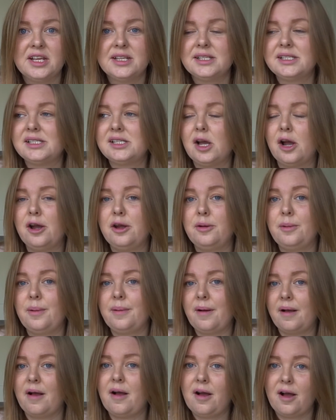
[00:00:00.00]
So
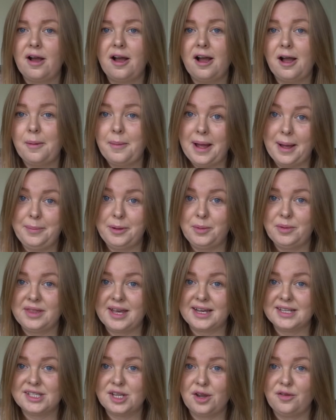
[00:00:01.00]
I'm happy with
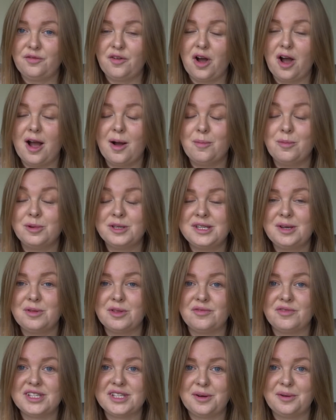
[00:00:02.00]
that so far and we'll see
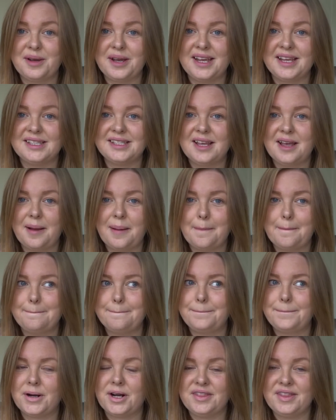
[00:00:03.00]
what the result is
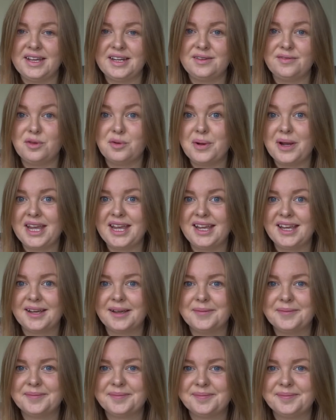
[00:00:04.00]
by the end of the
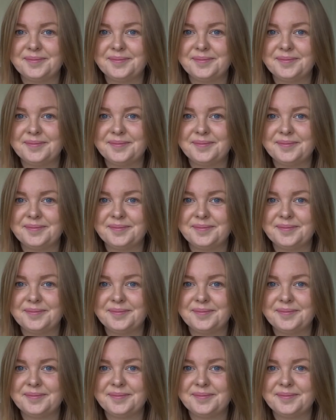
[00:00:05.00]
week.